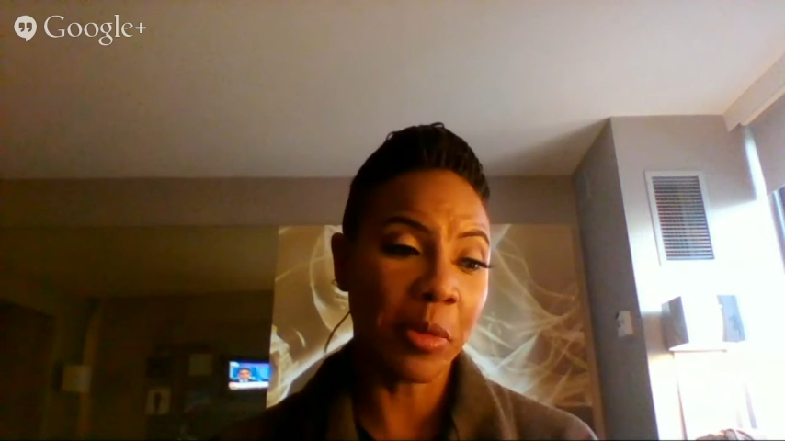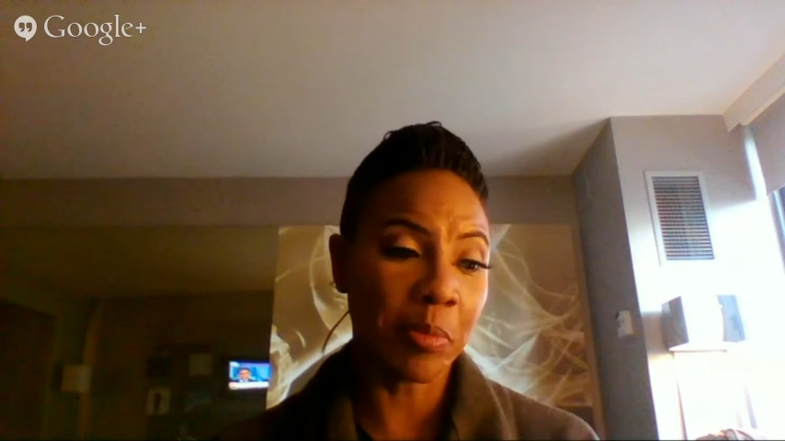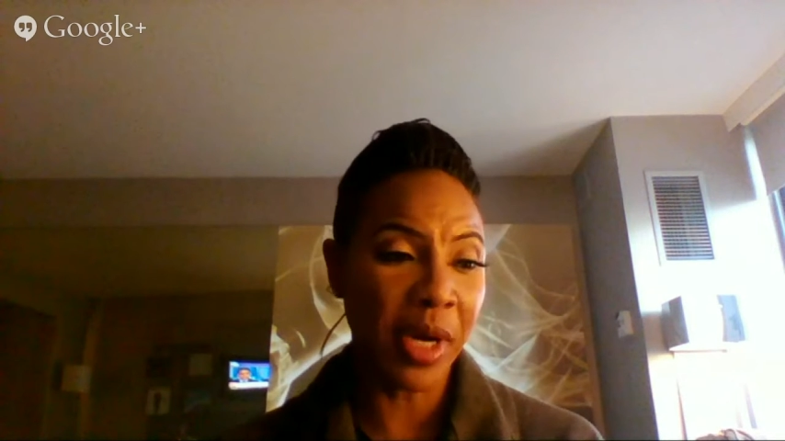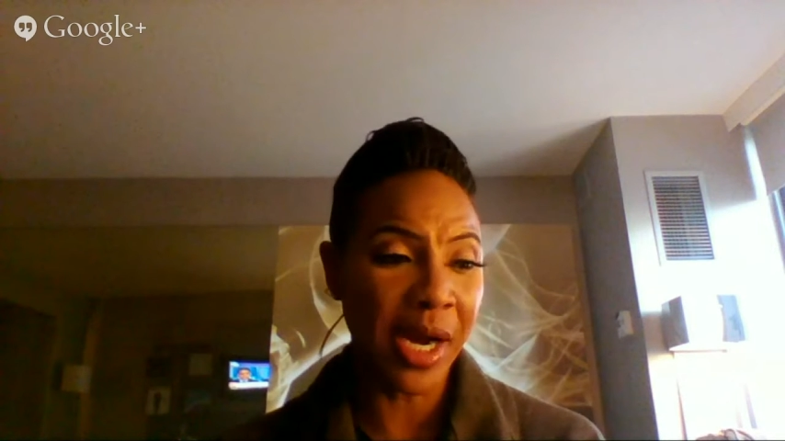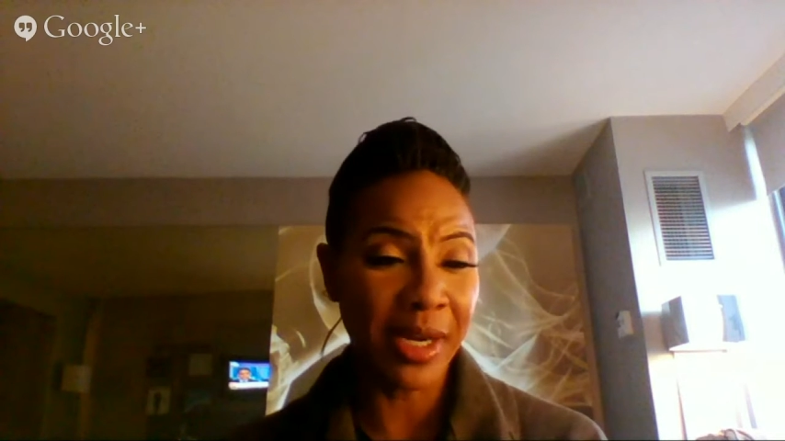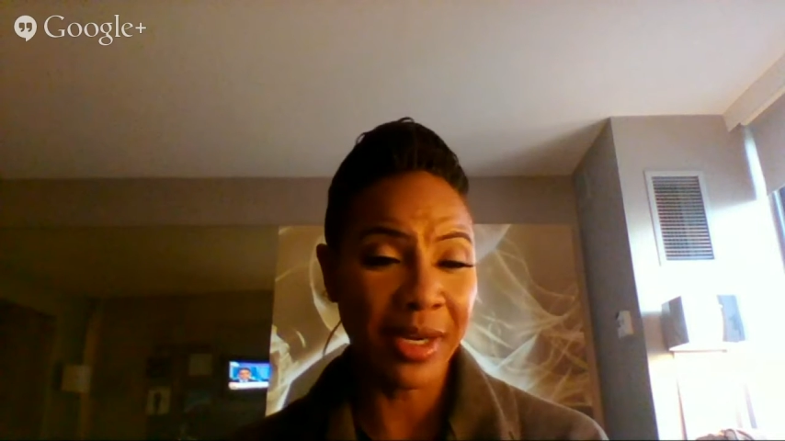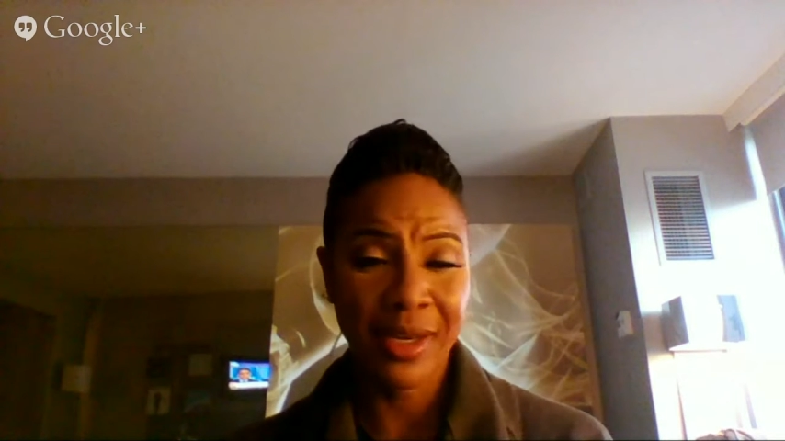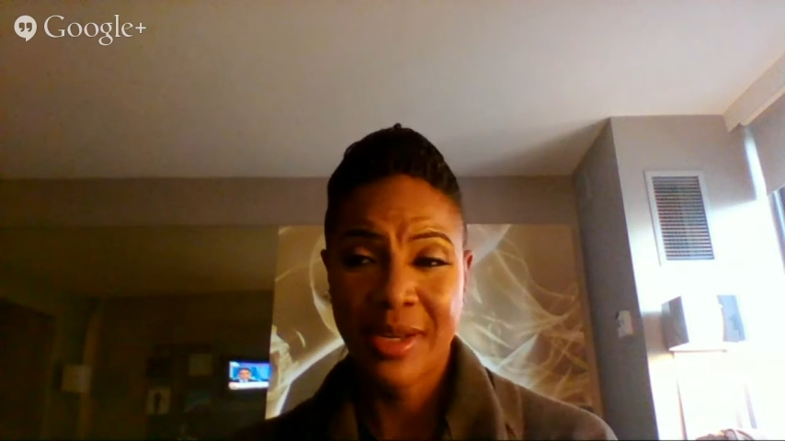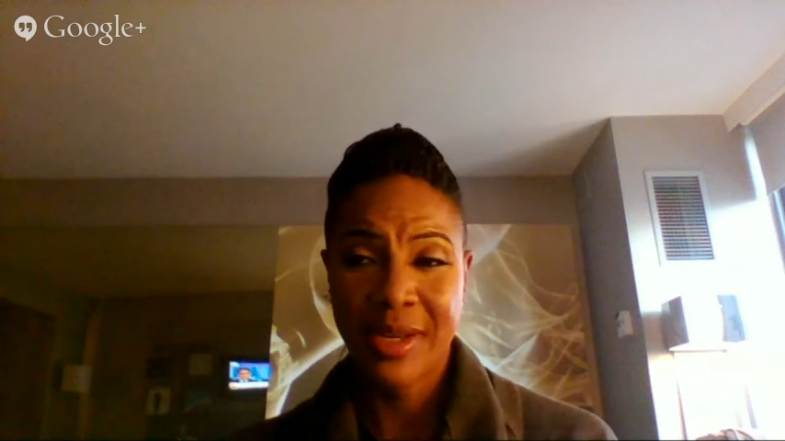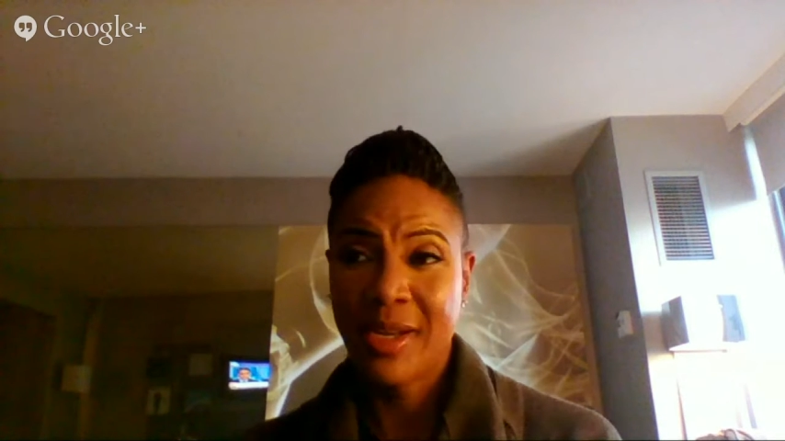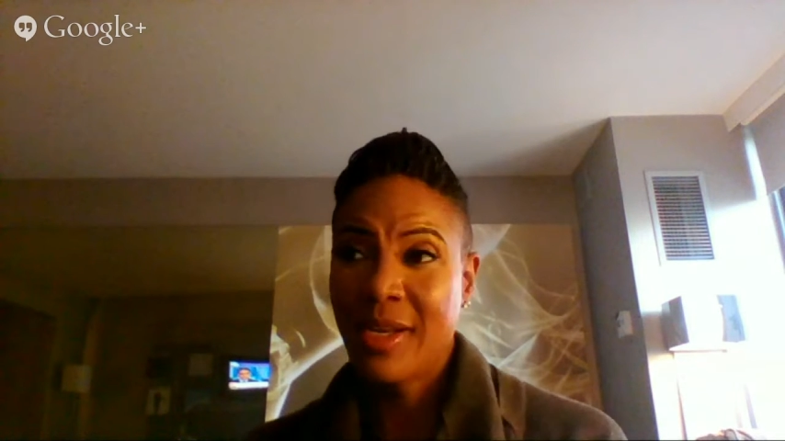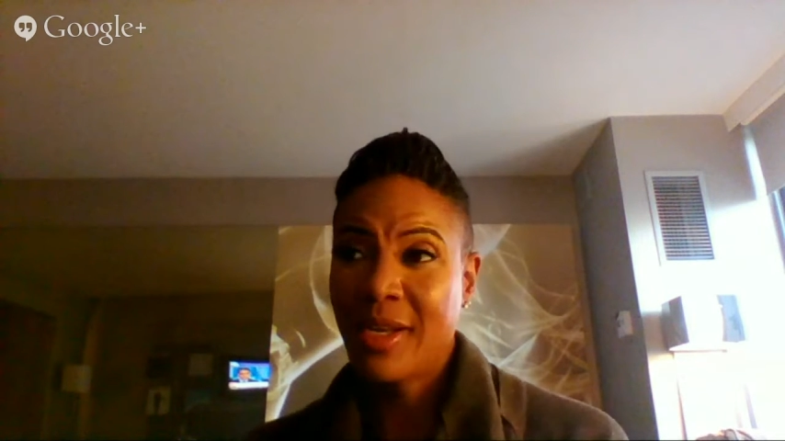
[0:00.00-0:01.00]
it. But,
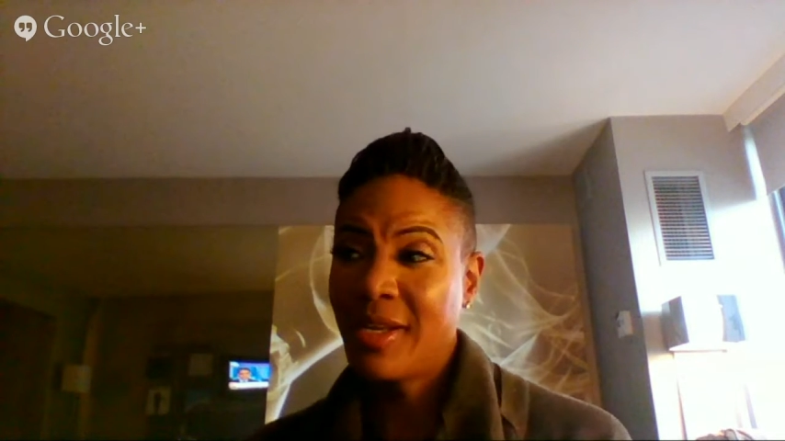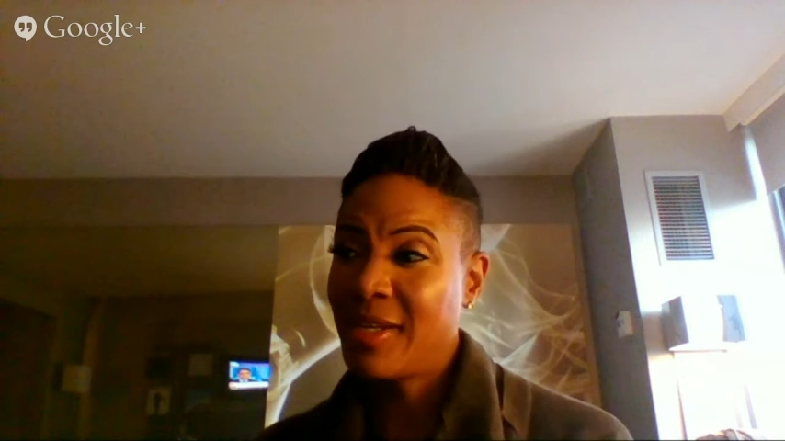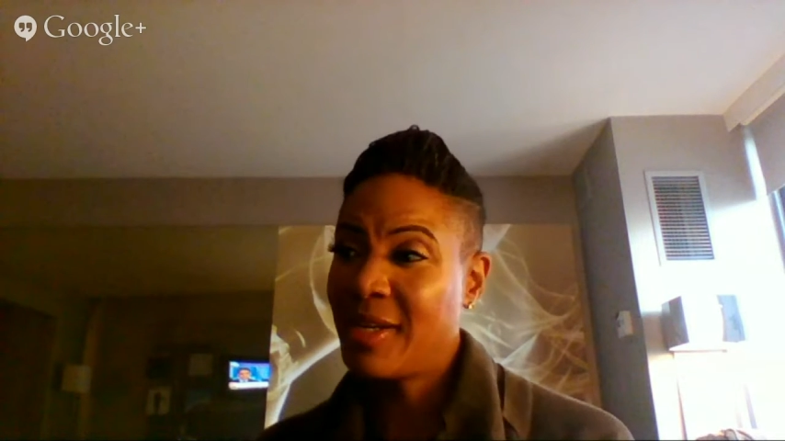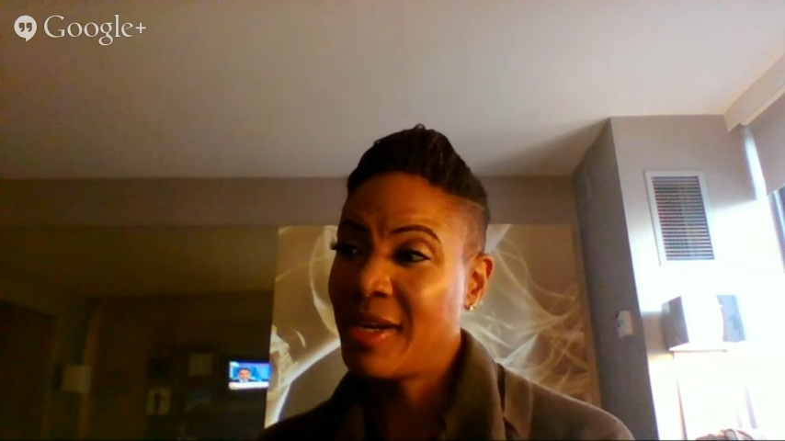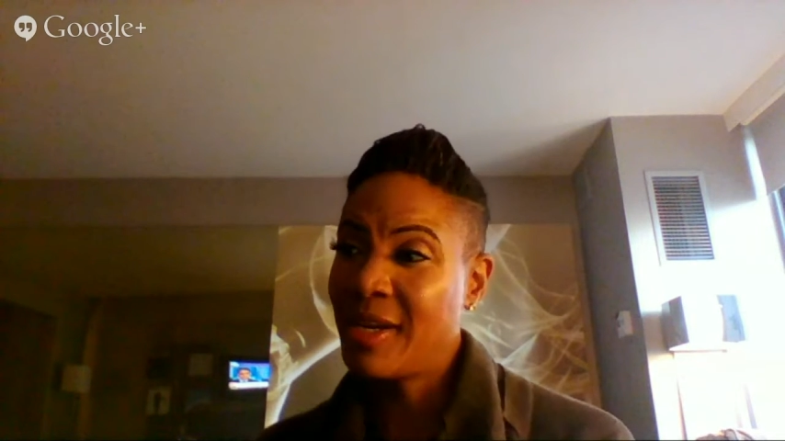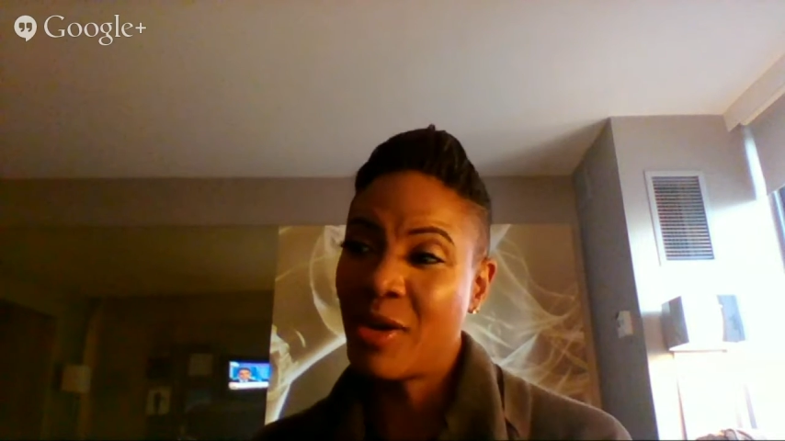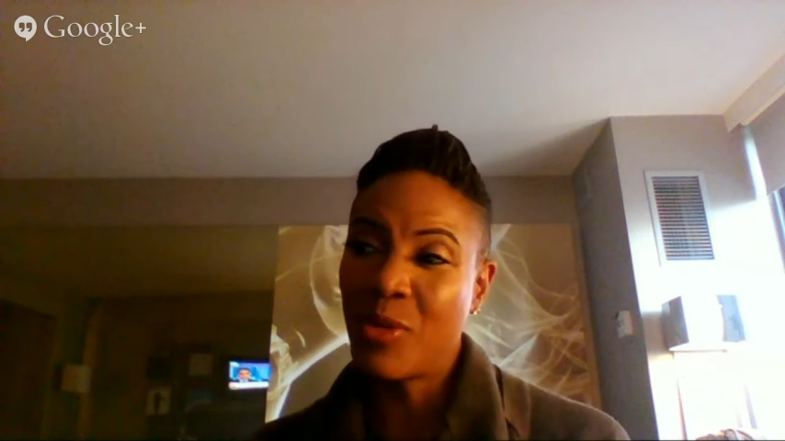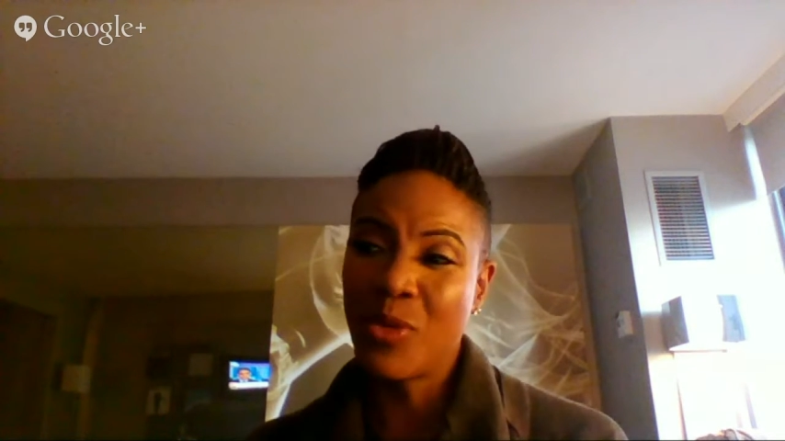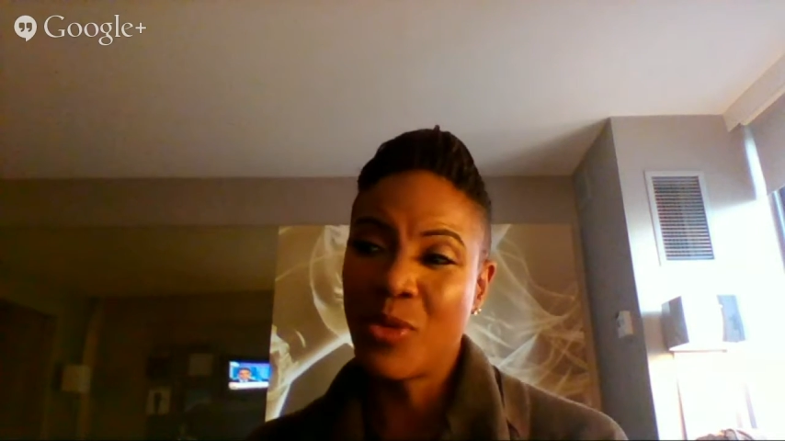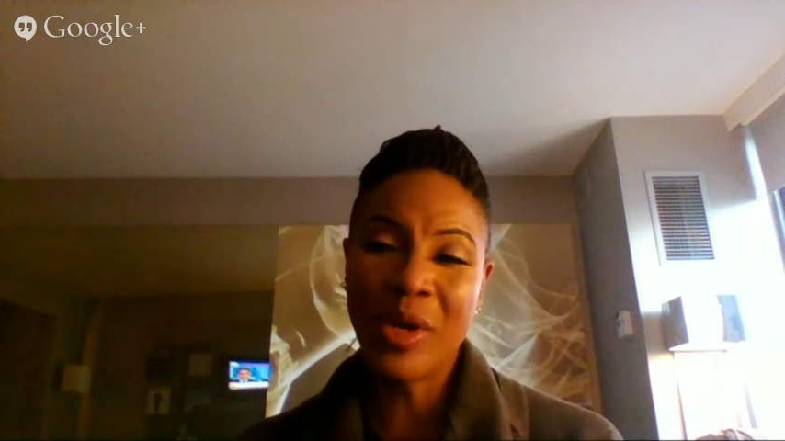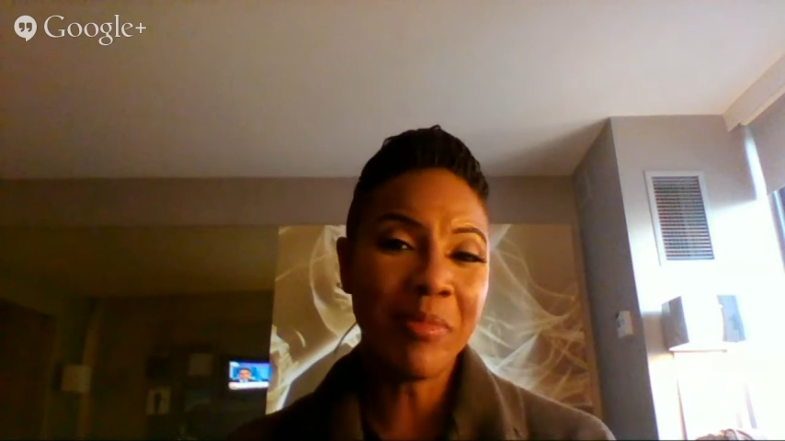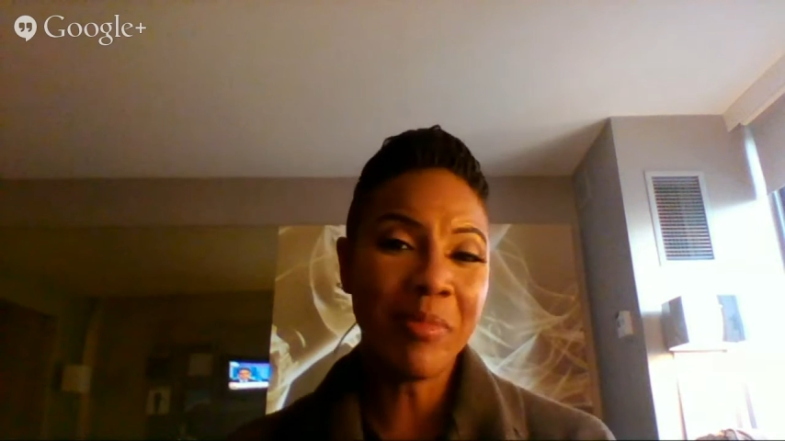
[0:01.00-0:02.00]
when